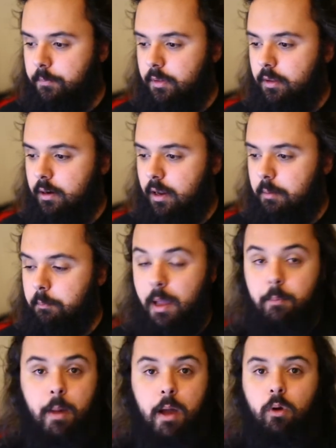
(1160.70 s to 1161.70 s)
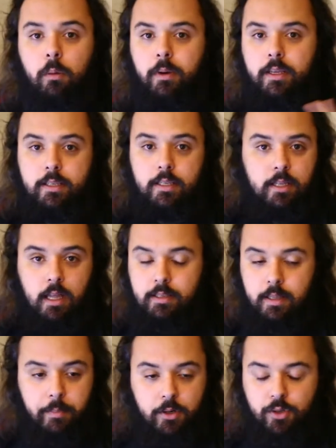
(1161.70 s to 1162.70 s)
my workplace, as I
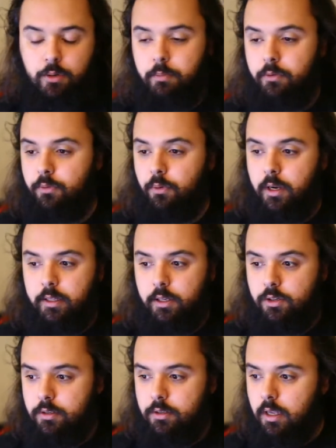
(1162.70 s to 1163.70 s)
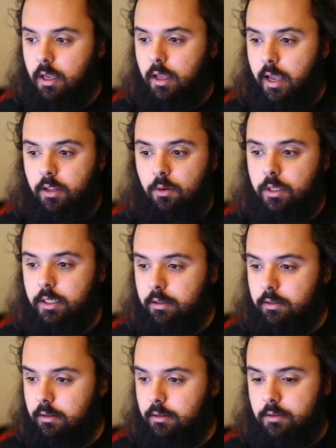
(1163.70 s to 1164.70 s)
mentioned before, that they're just handling it.
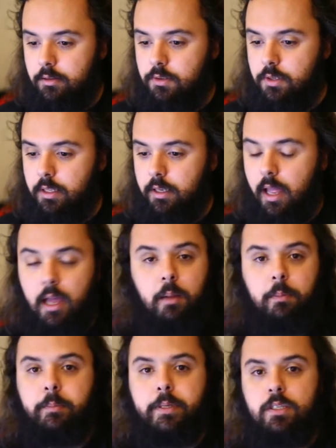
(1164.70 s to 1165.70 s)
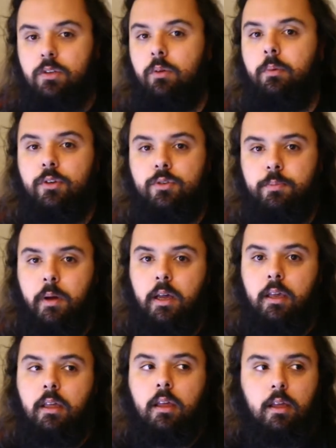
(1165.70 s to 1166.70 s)
They're helping me so much by
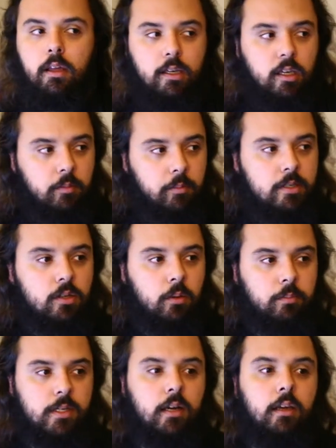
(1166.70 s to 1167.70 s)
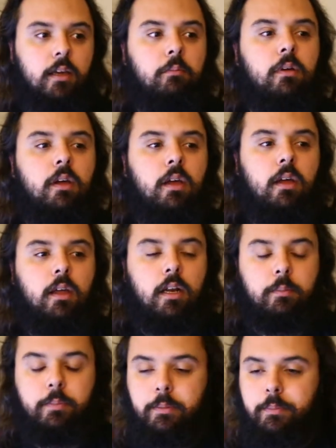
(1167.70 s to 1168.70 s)
giving me some time,
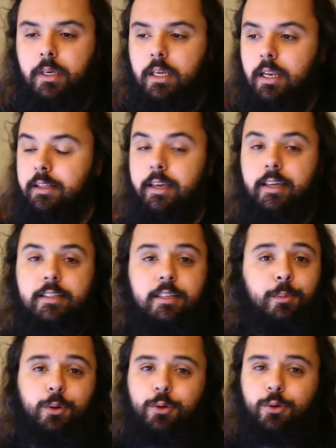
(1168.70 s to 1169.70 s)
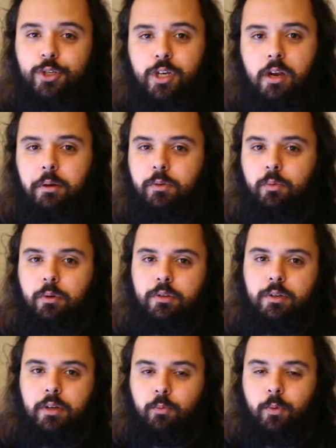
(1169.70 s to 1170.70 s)
helping me. Like, they're getting me a new chair at work so
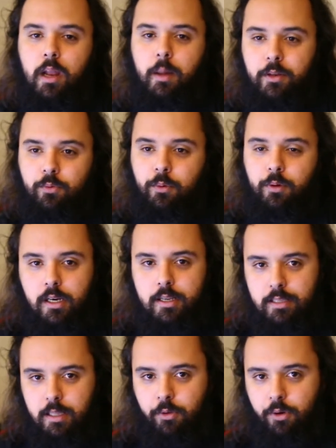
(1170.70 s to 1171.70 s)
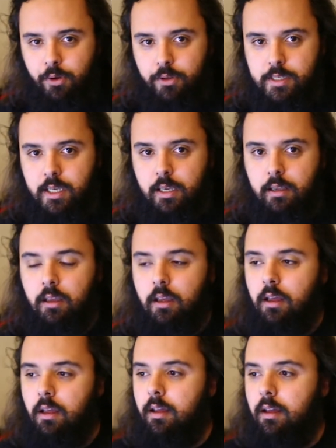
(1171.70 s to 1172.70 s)
that when I'm at work, at least I'm not hurting,
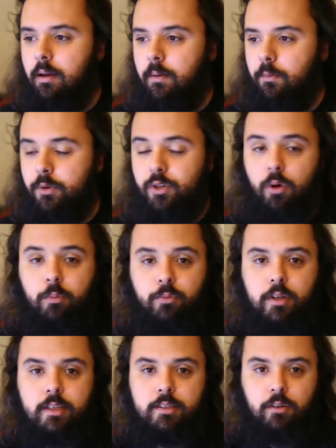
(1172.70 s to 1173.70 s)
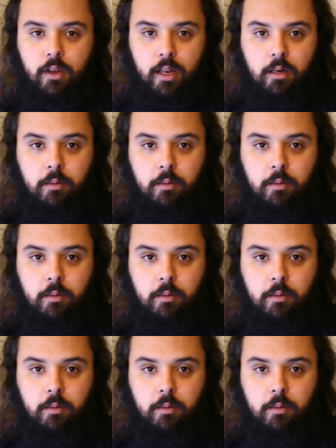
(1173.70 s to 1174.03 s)
which hopefully is going to help.